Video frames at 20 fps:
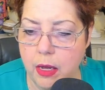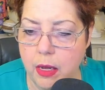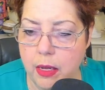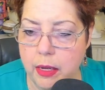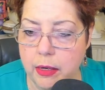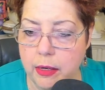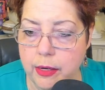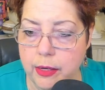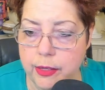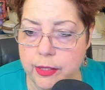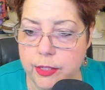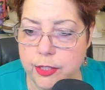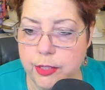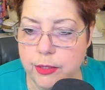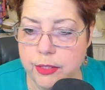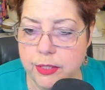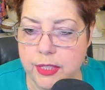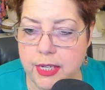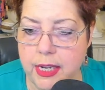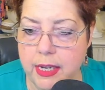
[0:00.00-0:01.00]
encourage
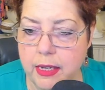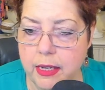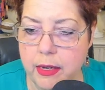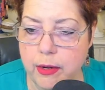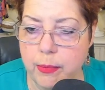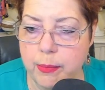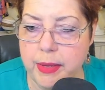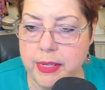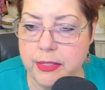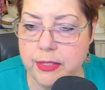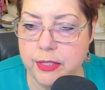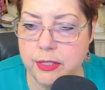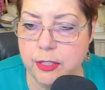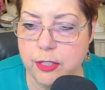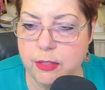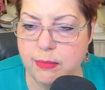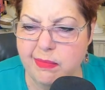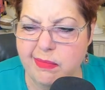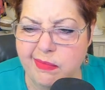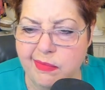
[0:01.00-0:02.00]
you to stay and get your
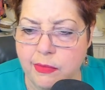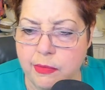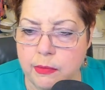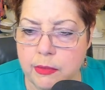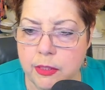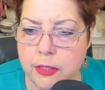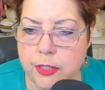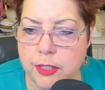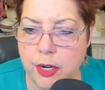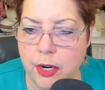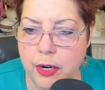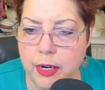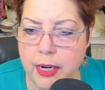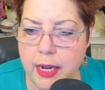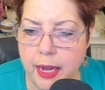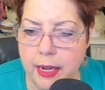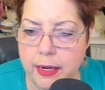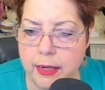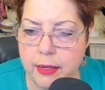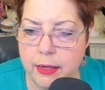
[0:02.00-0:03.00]
message. Star
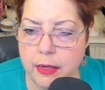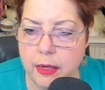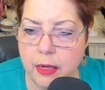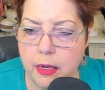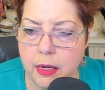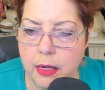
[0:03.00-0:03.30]
guided.